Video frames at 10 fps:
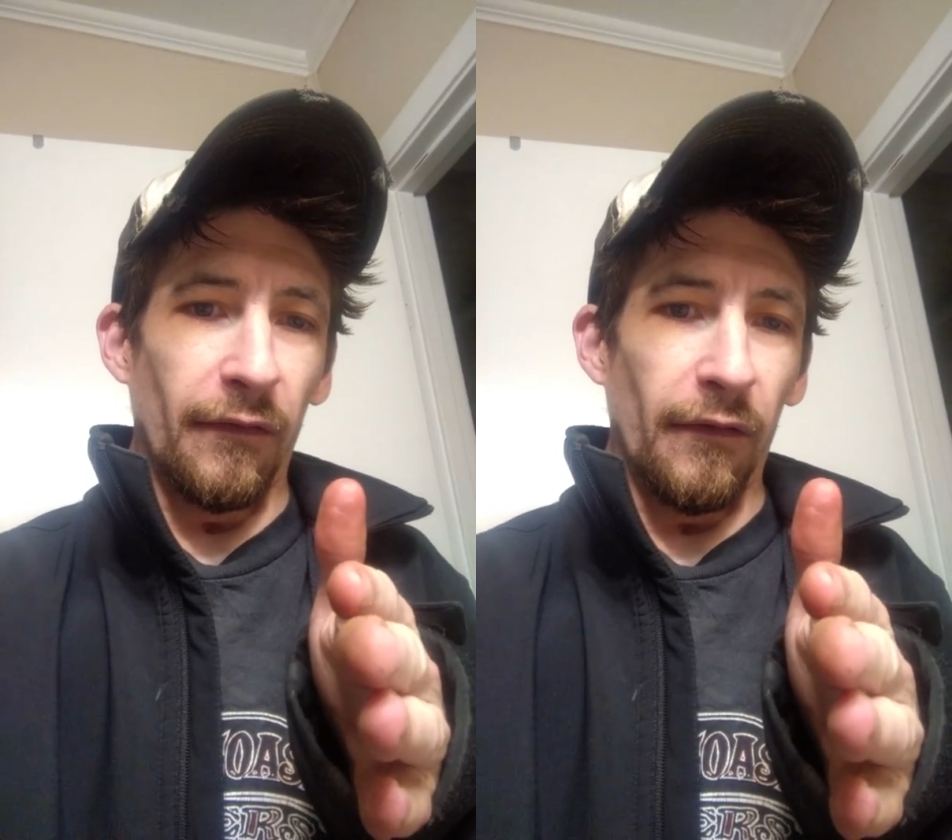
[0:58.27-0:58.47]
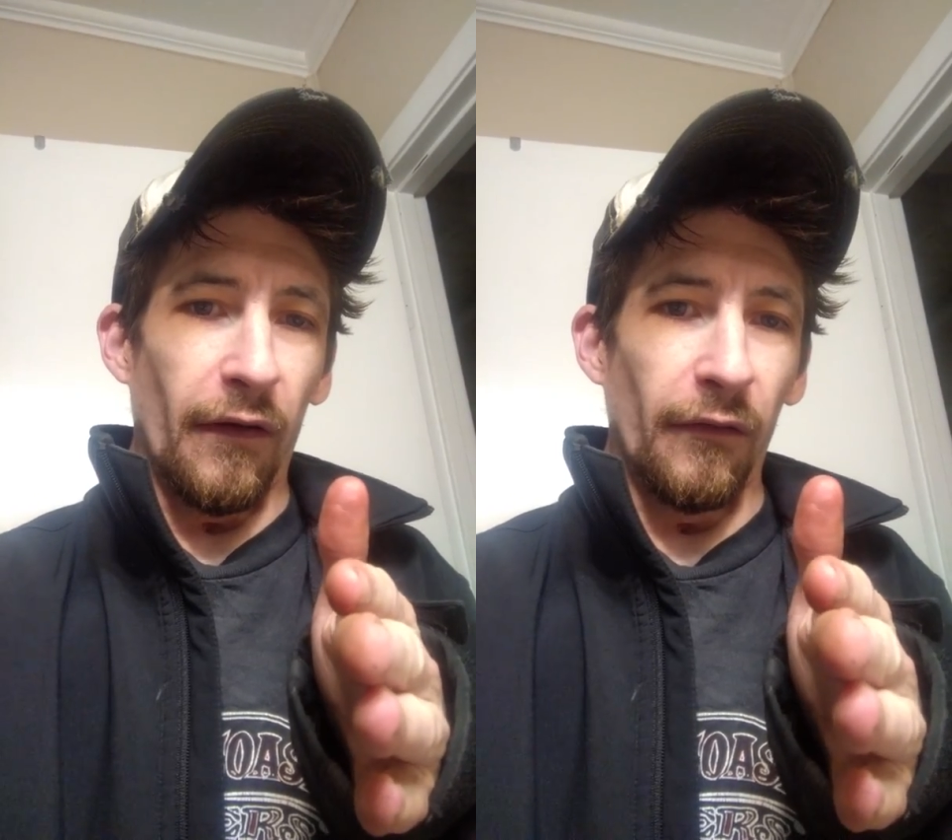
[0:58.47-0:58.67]

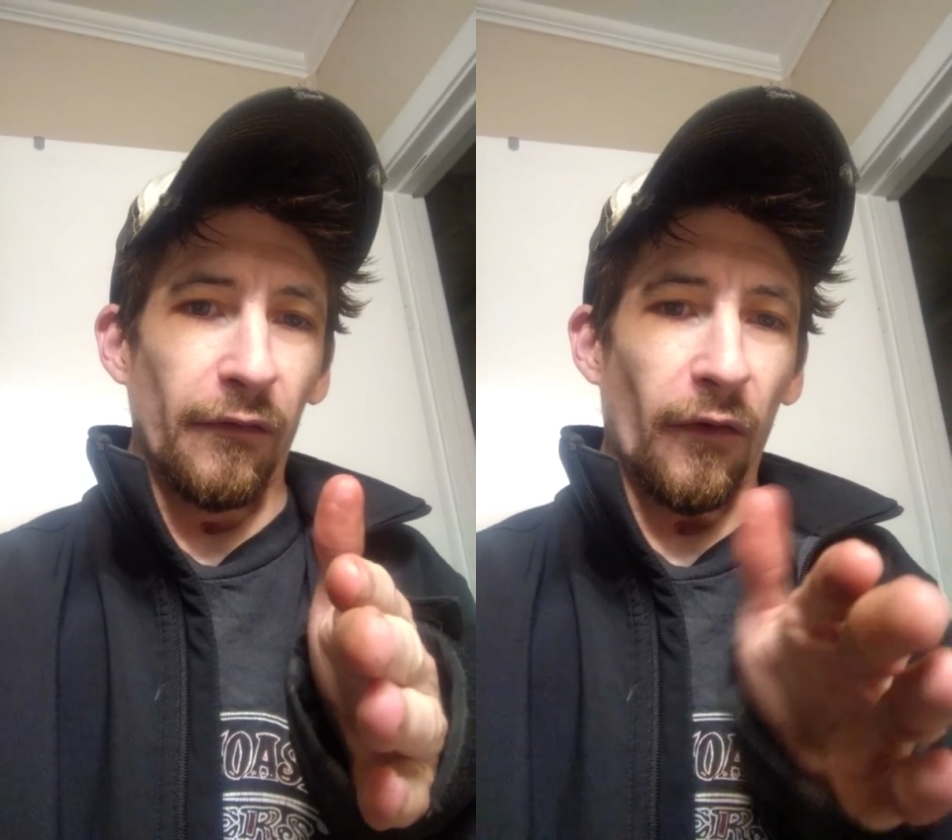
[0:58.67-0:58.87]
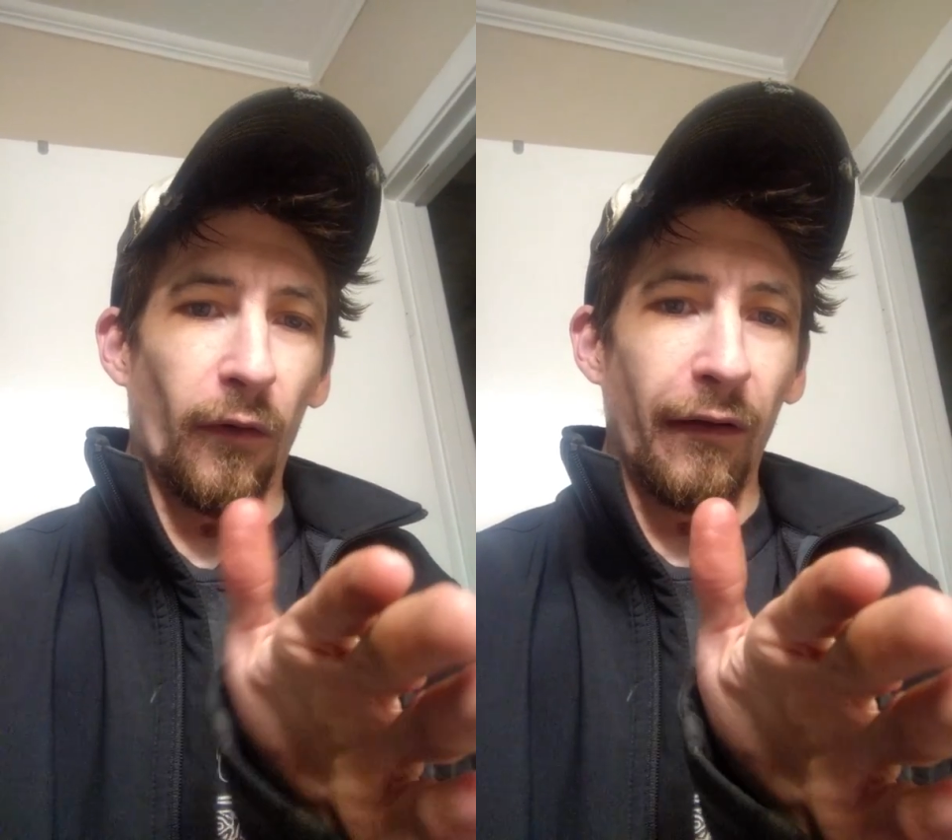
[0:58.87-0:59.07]

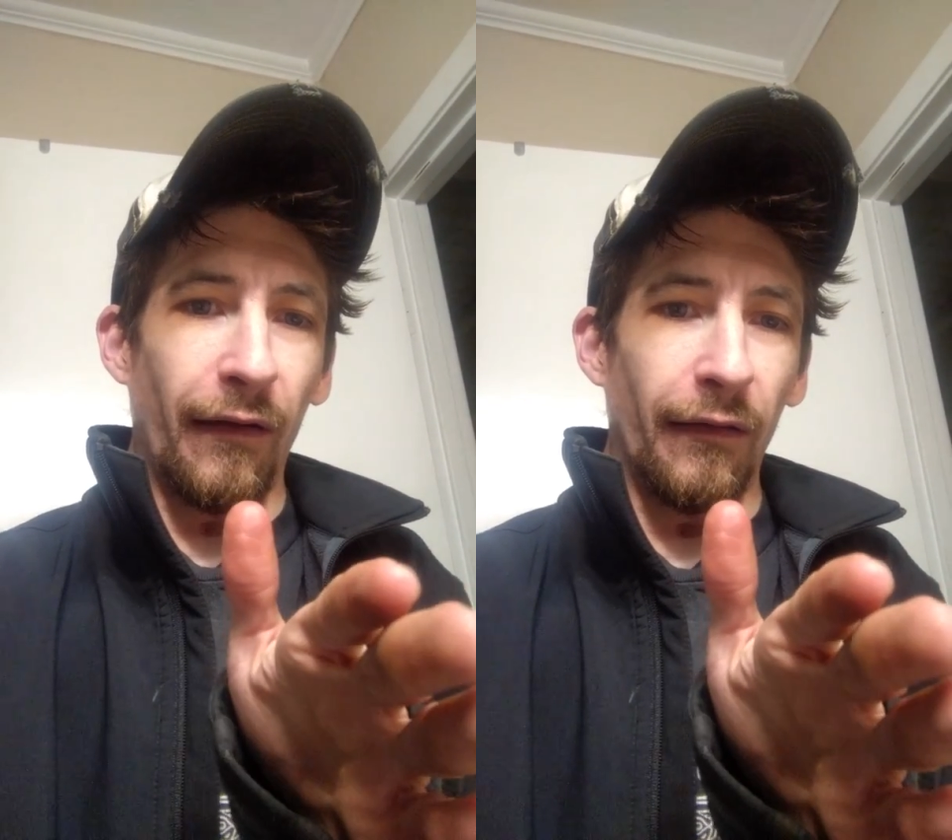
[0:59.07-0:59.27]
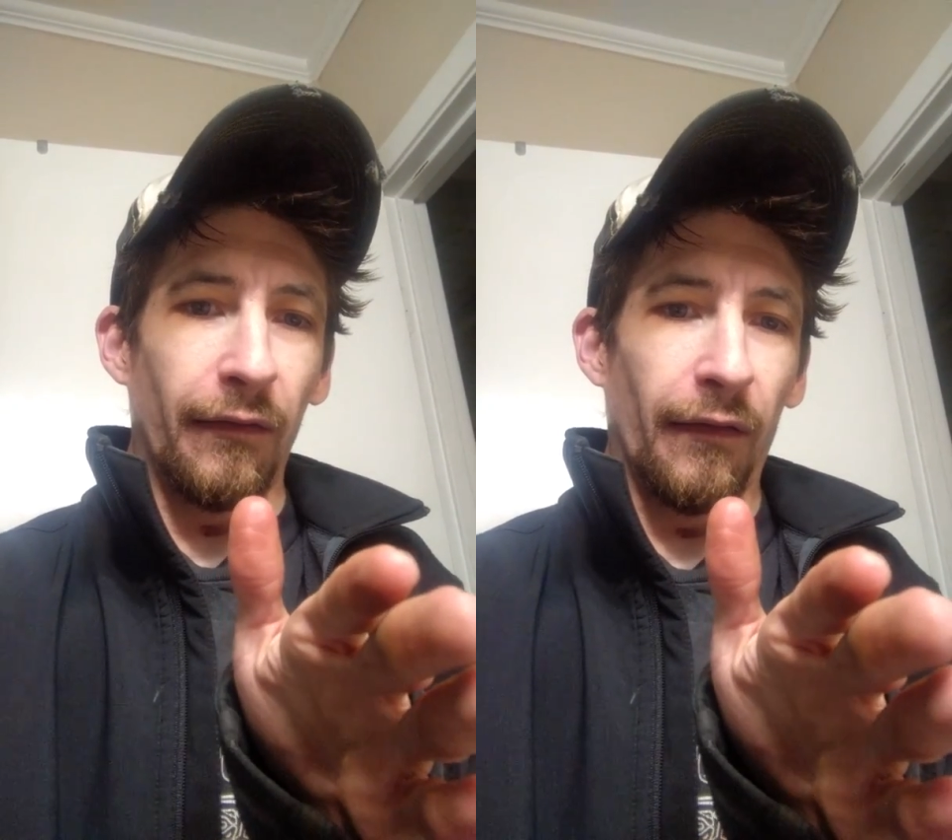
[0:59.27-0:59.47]

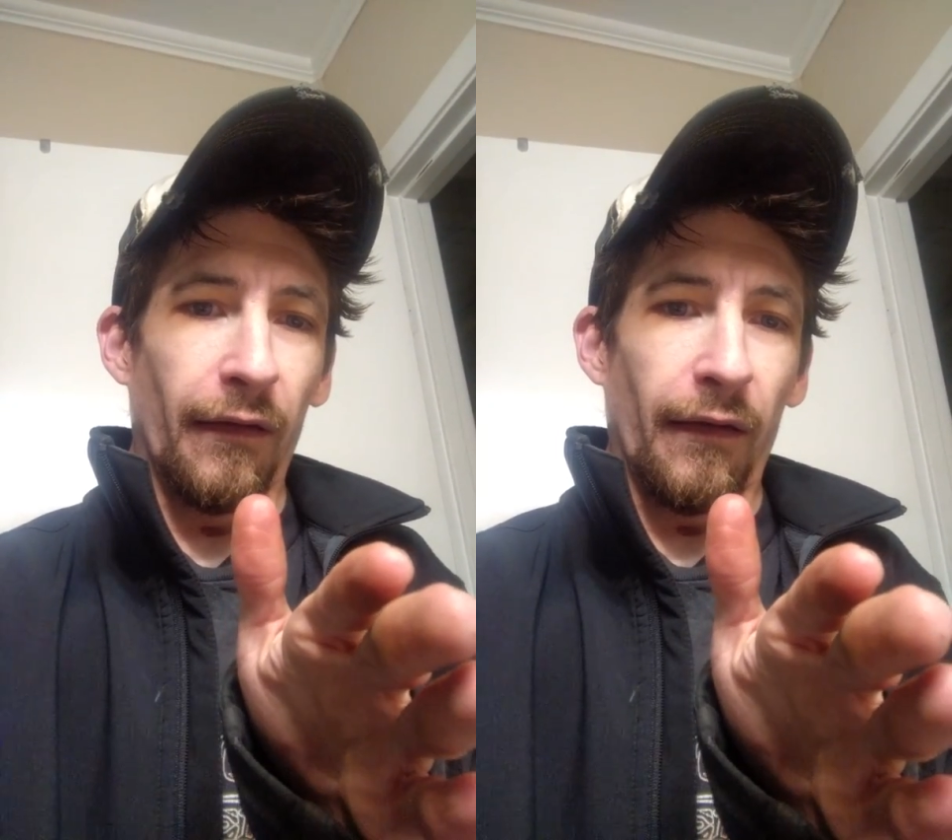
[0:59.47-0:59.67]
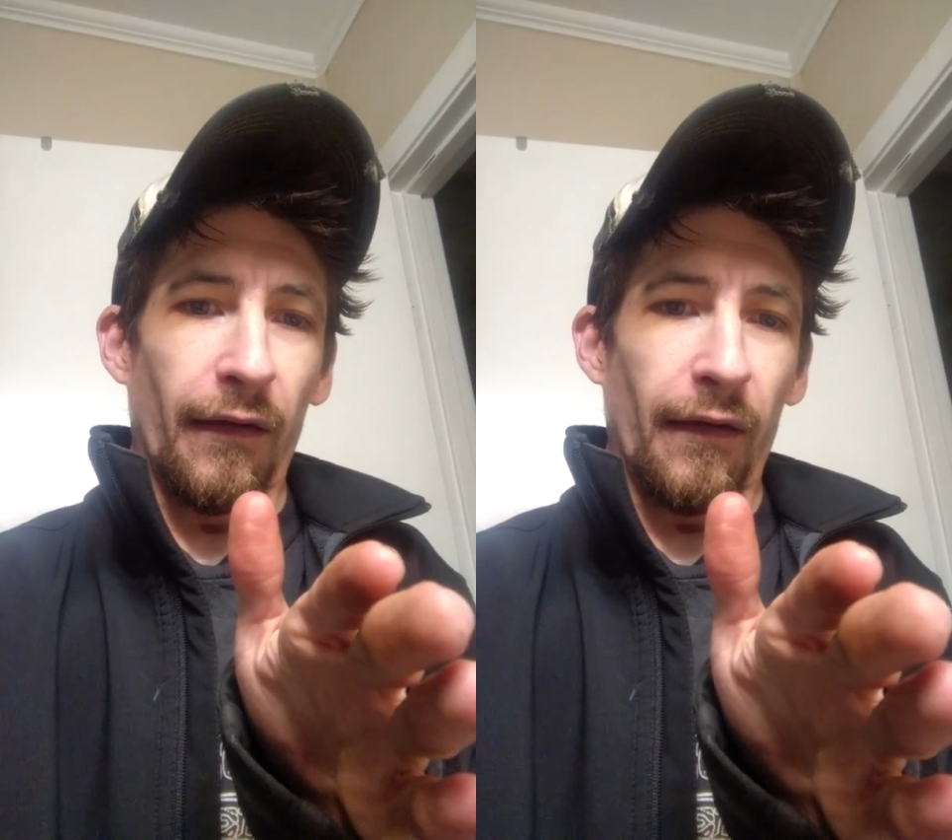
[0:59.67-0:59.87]
torquing
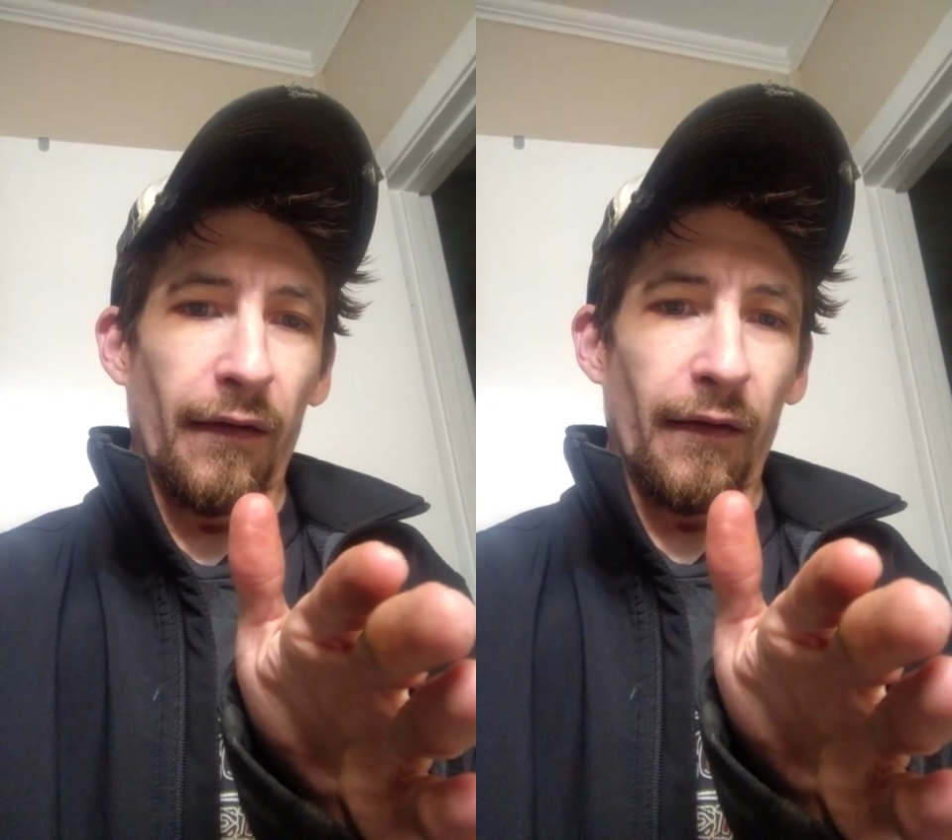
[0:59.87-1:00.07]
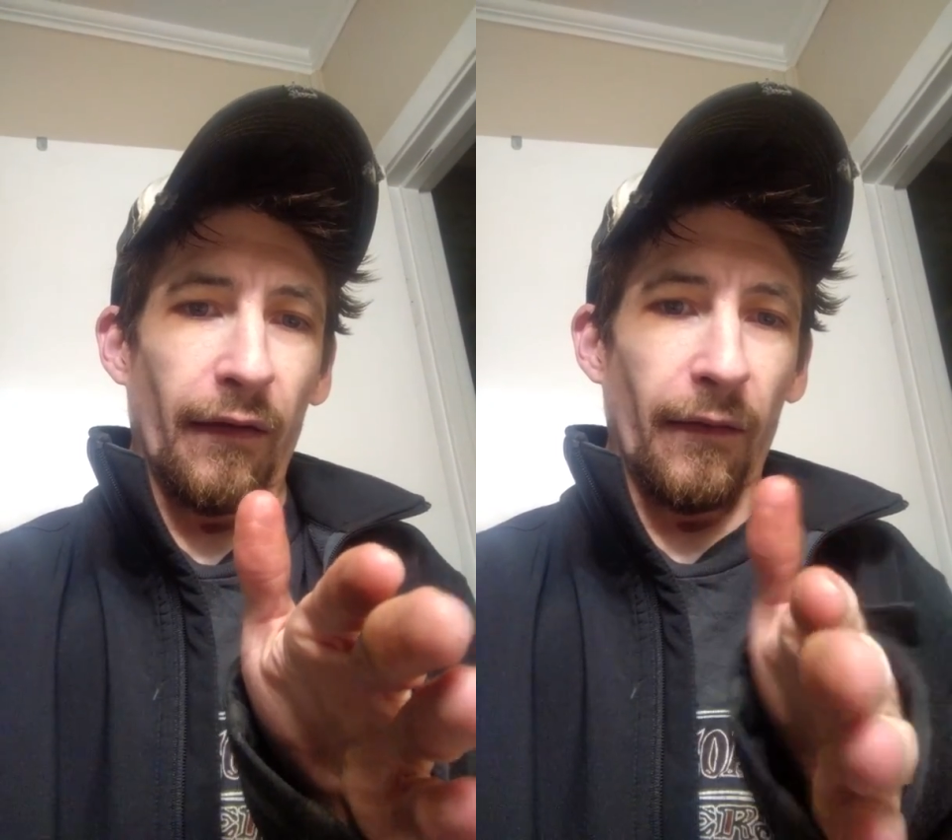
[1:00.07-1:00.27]

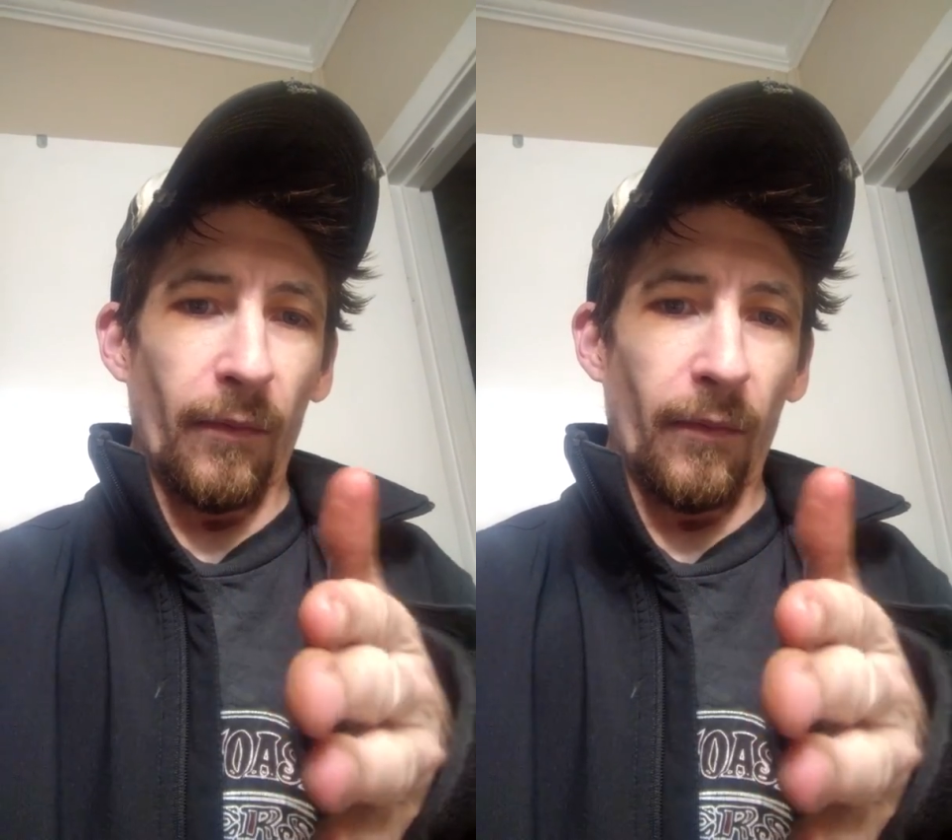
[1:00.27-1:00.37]
and then